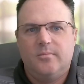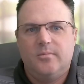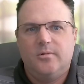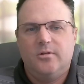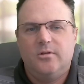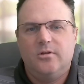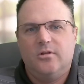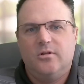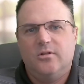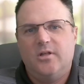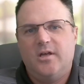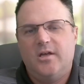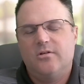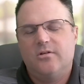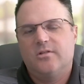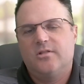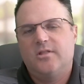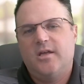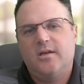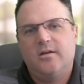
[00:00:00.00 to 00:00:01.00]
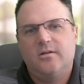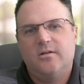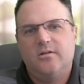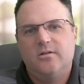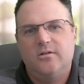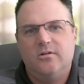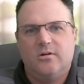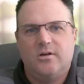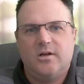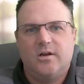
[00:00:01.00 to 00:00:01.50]
The other thing,
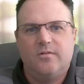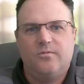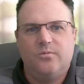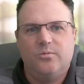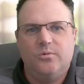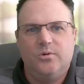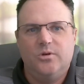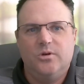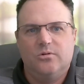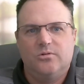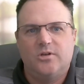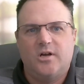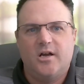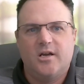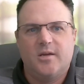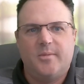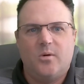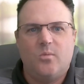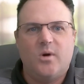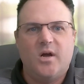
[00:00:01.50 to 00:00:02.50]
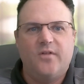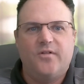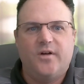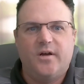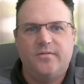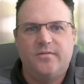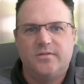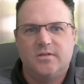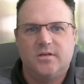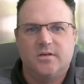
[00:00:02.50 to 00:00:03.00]
kind of when you're talking about
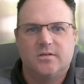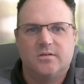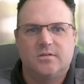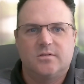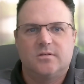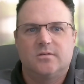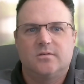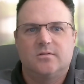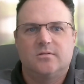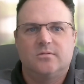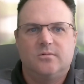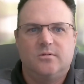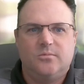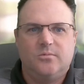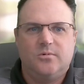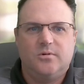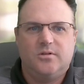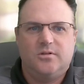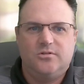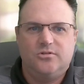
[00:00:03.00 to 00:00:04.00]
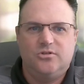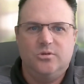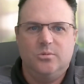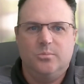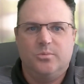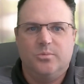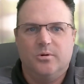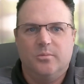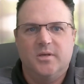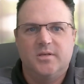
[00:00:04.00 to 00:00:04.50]
Wi-Fi 6, with
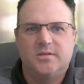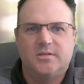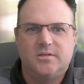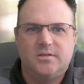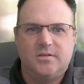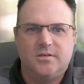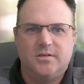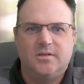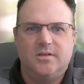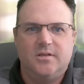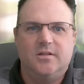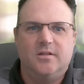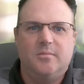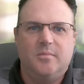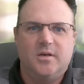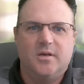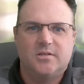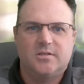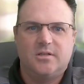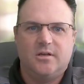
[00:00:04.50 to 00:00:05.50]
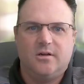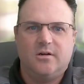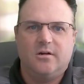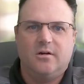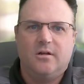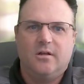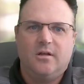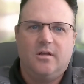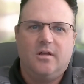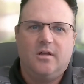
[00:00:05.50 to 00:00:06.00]
Juniper Mist in the mix
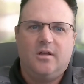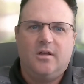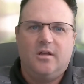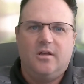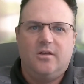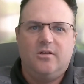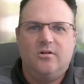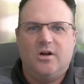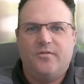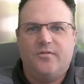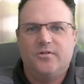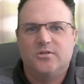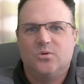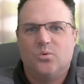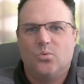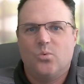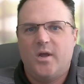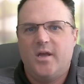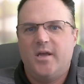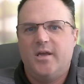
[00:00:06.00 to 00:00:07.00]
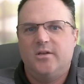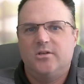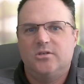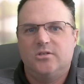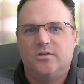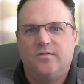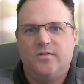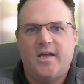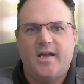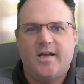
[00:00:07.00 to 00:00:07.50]
there, offers a
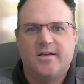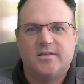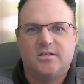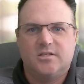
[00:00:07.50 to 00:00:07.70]
range of the access